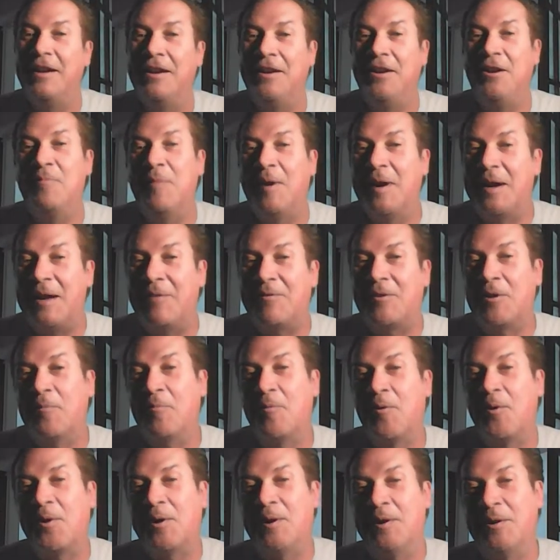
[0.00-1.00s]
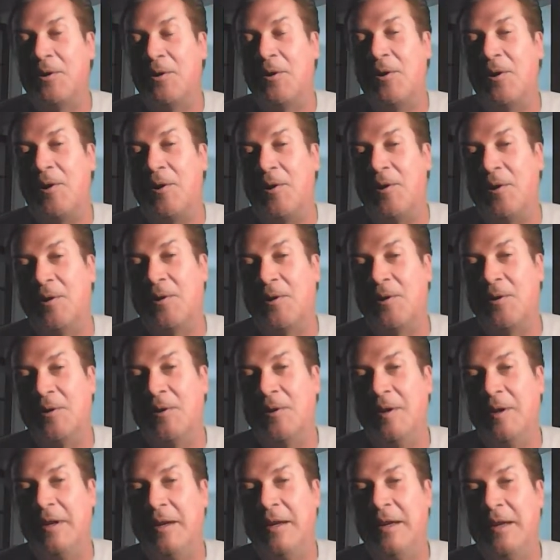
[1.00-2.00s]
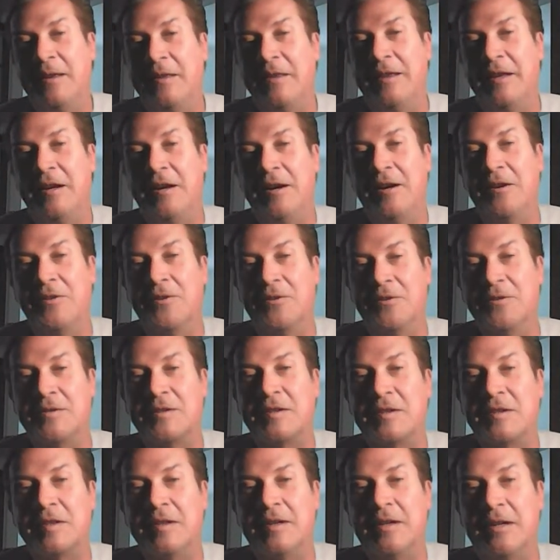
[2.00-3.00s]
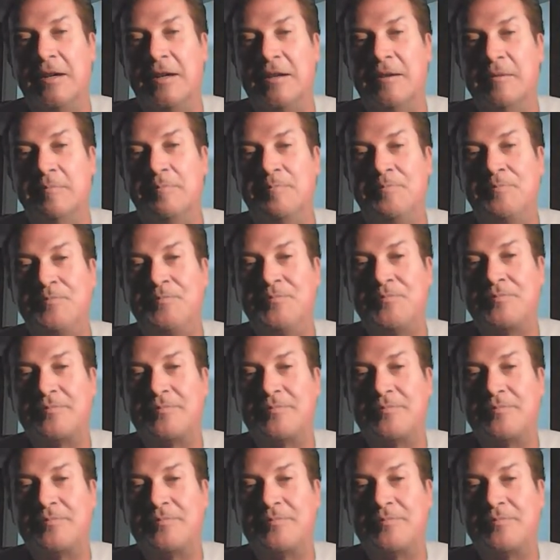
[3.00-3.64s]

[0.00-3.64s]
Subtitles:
You might have to work a little harder than others. But